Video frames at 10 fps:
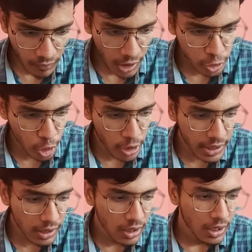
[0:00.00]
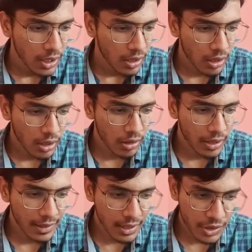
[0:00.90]
So here
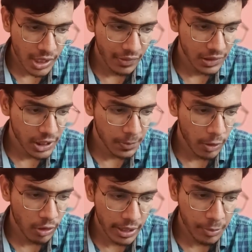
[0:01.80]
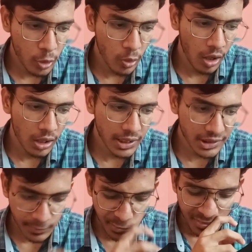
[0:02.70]
in the JavaScript I will remove all this,
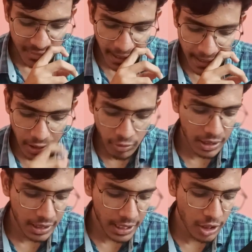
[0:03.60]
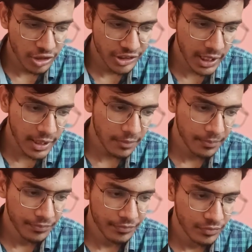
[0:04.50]
and I will create set
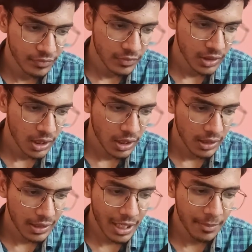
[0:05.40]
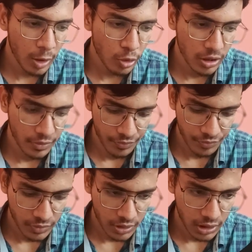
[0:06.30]
timeout,
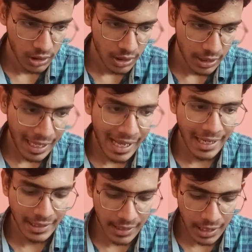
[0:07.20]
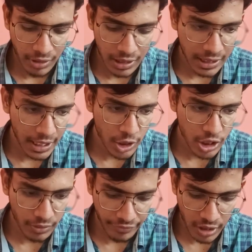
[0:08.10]
and I will create a
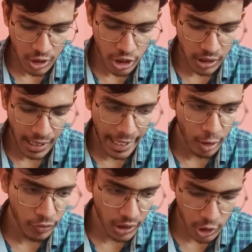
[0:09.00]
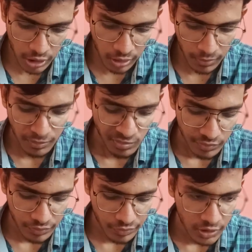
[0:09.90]
function, arrow function.
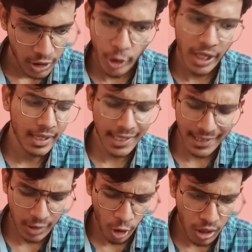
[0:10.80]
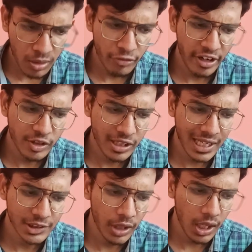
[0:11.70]
You can write normal function as
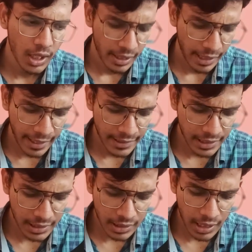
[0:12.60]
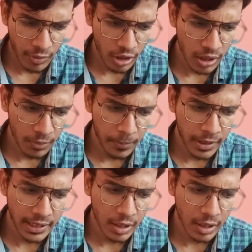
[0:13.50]
well, and here I want to print